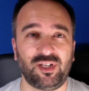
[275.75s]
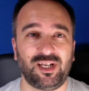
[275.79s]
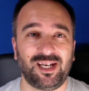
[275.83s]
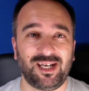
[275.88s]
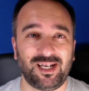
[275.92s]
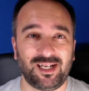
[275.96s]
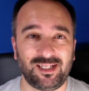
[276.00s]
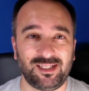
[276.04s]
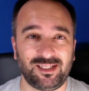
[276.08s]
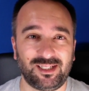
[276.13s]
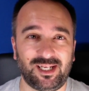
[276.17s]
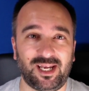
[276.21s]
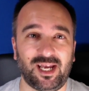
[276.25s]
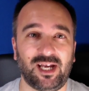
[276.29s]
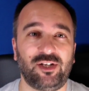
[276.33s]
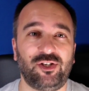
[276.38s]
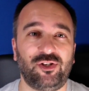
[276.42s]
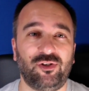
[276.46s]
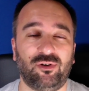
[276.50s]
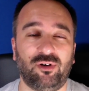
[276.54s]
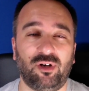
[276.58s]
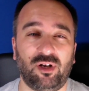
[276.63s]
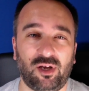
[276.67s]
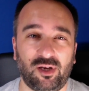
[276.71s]
and get
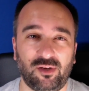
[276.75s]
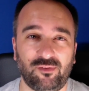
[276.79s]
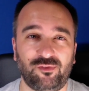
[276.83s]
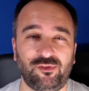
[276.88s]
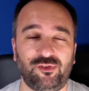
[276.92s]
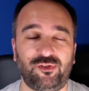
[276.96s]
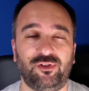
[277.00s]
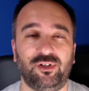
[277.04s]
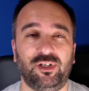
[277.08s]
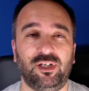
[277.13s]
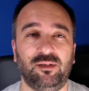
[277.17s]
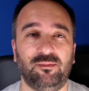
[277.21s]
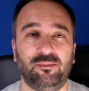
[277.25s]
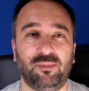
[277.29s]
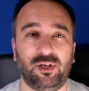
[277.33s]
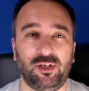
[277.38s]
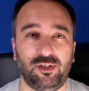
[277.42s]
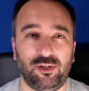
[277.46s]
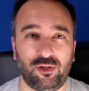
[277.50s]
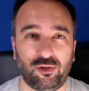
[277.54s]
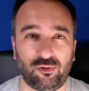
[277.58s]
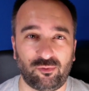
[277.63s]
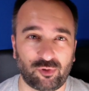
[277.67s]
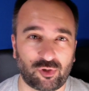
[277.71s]
your live stream and
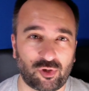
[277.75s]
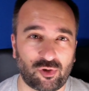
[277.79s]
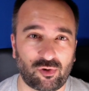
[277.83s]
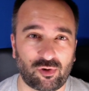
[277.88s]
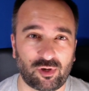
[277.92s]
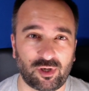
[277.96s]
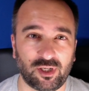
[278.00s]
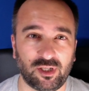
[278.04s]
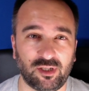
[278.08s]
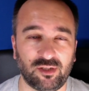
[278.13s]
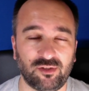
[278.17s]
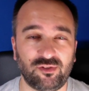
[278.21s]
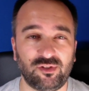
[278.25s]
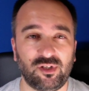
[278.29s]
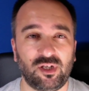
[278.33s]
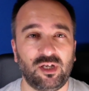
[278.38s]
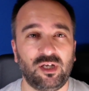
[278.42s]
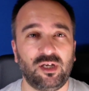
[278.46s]
your recordings.